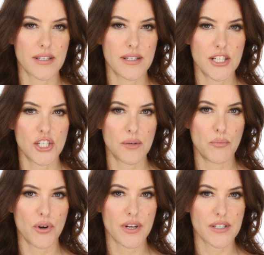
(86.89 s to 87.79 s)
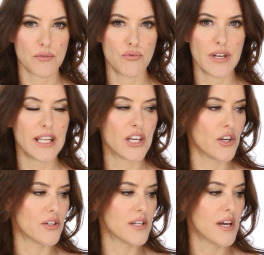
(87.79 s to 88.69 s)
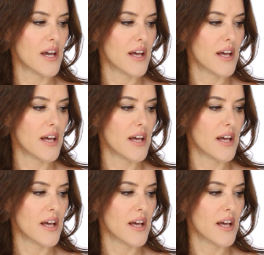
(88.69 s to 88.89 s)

conditioning products, are really good.